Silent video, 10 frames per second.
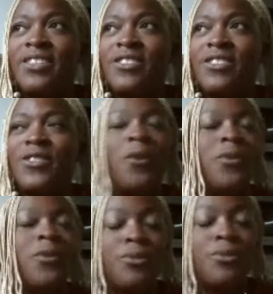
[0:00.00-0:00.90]

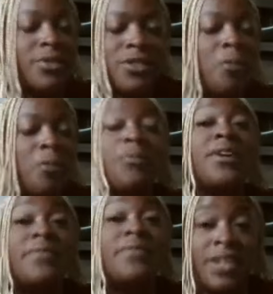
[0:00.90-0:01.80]
so th- so
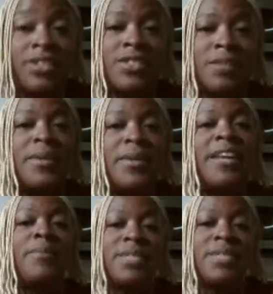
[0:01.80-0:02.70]
privileged to be
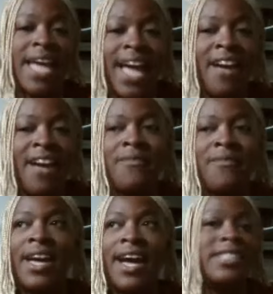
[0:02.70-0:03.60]
able to have
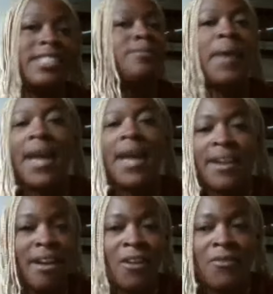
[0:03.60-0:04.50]
a
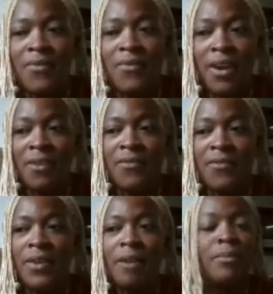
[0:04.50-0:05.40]
span of
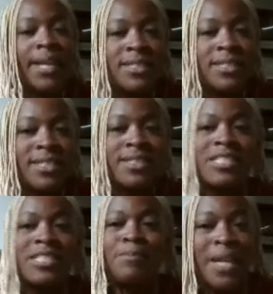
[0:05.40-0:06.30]
of places and
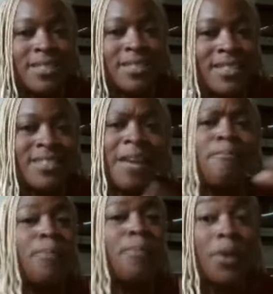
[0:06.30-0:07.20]
spaces
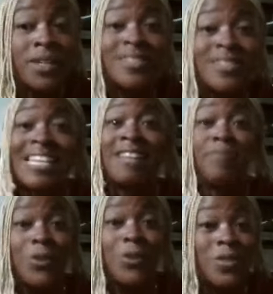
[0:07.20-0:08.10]
and books and
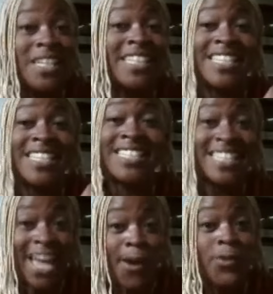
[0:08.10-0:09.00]
music and
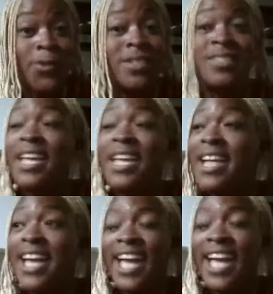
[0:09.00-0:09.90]
sounds and
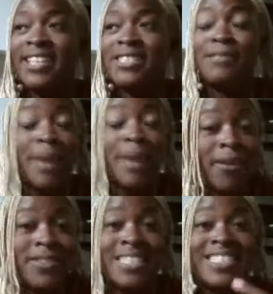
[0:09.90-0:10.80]
and
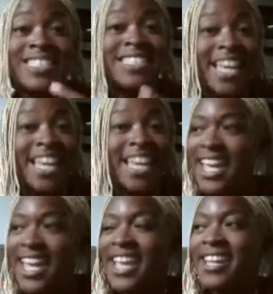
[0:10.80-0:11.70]
smells and scents
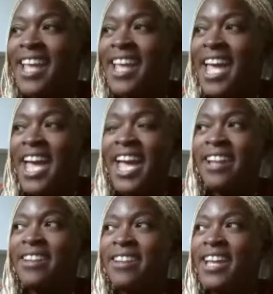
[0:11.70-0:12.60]
and
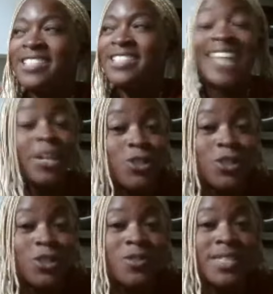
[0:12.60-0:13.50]
and and
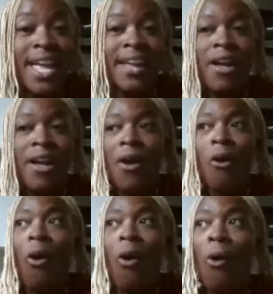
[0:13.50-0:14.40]
textures that
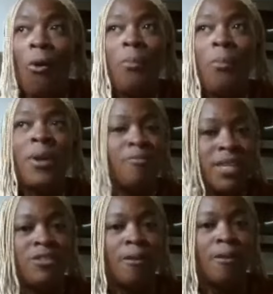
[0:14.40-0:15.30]
all bring
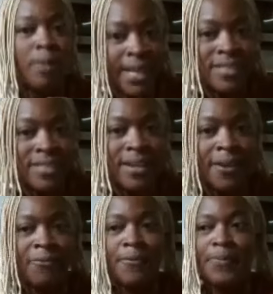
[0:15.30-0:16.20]
me to a place
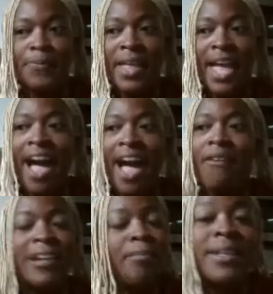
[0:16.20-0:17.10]
of how
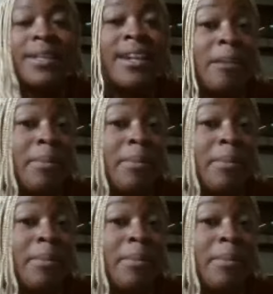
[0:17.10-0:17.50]
can I put that on a